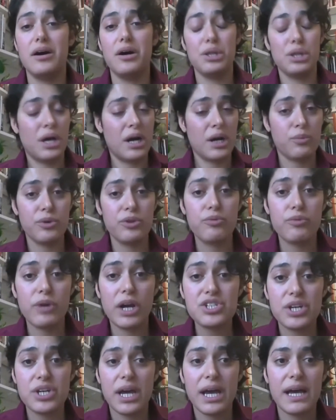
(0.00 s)
along with
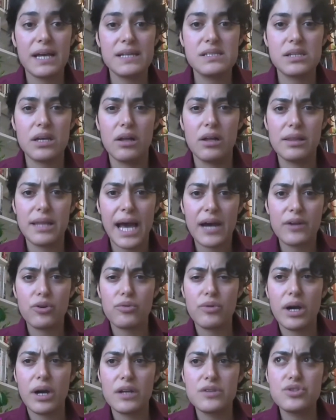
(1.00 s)
Russia, has allowed
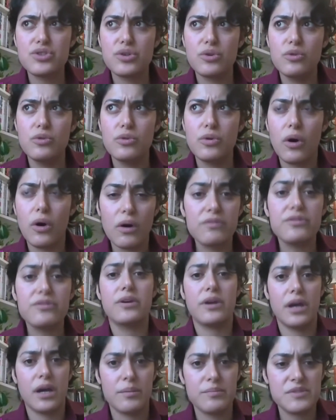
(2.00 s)
Iran to
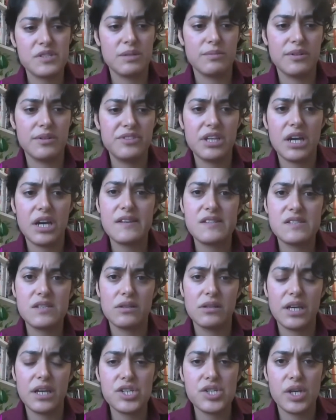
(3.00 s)
overcome some of the
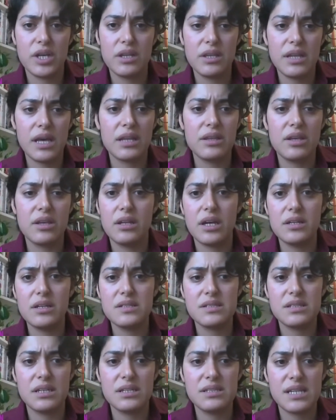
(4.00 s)
isolation that the United
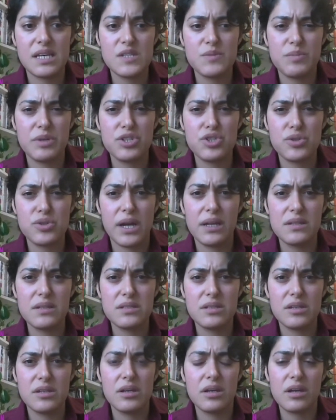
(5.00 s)
States has been trying
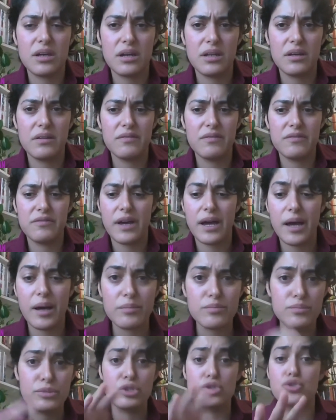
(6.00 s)
to kind
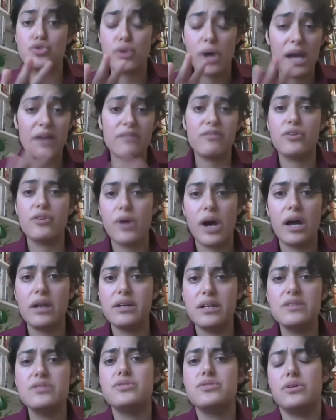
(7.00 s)
of drive Iran
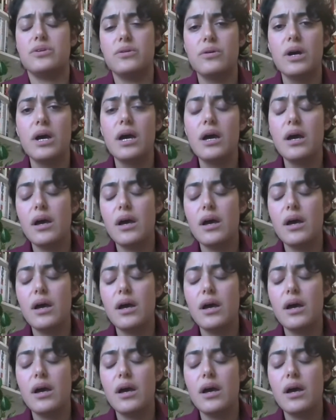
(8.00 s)
into.